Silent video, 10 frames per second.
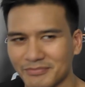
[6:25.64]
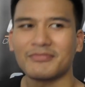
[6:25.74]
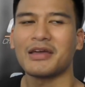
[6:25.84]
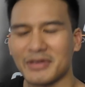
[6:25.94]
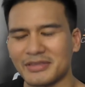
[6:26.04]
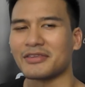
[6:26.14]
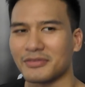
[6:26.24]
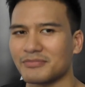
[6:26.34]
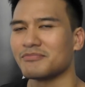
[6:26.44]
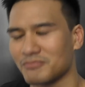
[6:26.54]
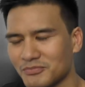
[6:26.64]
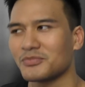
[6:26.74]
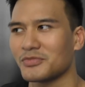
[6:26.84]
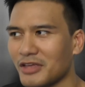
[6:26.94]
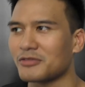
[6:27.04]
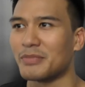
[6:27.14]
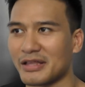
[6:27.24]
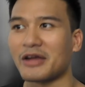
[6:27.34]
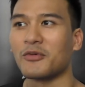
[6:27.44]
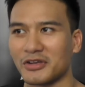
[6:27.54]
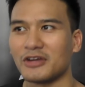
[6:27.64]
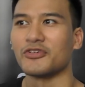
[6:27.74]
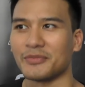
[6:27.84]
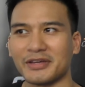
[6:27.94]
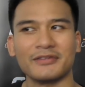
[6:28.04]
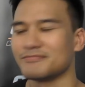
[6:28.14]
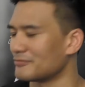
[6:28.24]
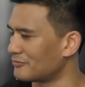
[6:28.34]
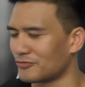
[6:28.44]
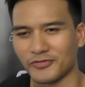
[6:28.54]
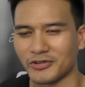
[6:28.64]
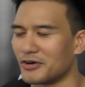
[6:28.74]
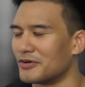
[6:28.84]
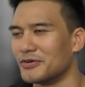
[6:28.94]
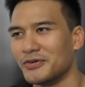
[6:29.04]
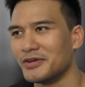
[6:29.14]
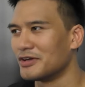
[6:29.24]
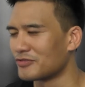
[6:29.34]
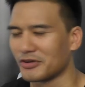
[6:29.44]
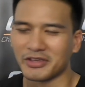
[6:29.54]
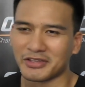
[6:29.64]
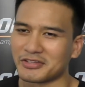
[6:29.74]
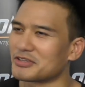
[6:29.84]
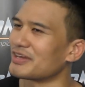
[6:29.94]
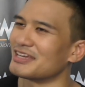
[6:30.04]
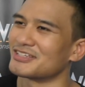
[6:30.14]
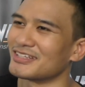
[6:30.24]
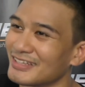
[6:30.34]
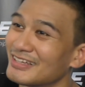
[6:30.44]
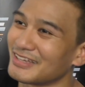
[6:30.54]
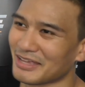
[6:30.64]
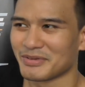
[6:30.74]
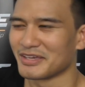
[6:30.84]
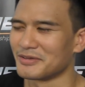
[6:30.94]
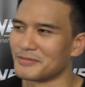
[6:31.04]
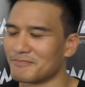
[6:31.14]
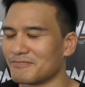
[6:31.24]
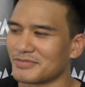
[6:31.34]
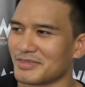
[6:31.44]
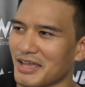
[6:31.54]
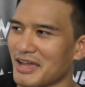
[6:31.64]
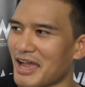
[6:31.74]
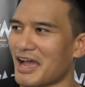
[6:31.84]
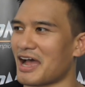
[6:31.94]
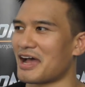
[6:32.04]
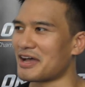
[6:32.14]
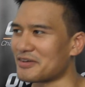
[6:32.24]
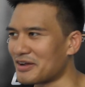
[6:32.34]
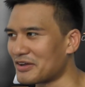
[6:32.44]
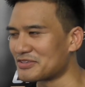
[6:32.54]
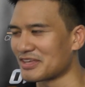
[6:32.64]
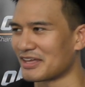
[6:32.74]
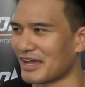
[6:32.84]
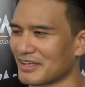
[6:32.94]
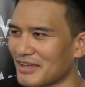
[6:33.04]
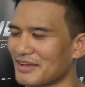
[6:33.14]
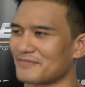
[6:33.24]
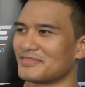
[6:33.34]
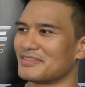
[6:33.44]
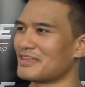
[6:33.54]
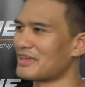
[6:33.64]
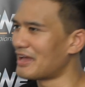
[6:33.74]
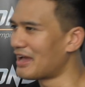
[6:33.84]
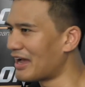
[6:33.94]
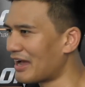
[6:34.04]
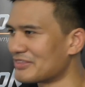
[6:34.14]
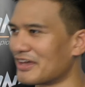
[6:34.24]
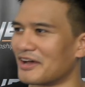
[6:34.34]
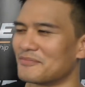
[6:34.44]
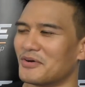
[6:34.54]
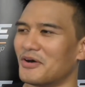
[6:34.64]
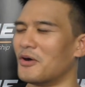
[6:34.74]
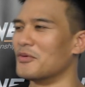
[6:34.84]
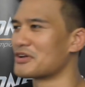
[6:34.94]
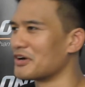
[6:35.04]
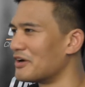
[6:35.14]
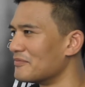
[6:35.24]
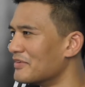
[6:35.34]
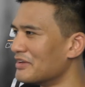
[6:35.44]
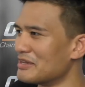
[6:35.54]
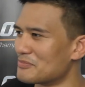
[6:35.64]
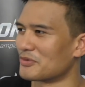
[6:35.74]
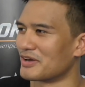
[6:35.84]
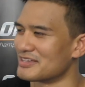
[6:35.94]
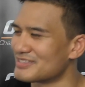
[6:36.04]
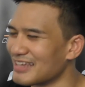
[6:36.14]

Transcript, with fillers: Maybe that's that's be like water for me. Flow, following the situation, and be how do you say, adapt, overcome, improvise.